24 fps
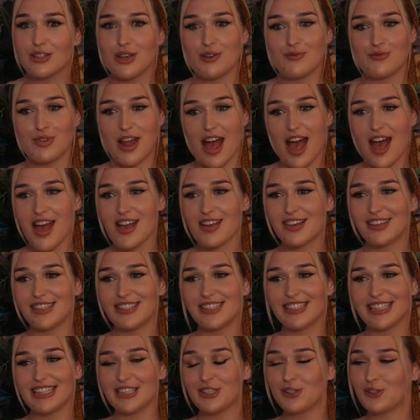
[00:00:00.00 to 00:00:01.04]
So
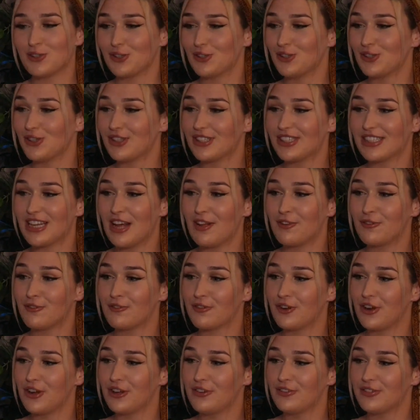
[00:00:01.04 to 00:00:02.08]
next is just
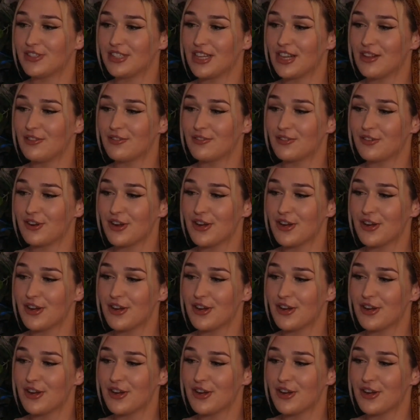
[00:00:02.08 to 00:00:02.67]
self-growth.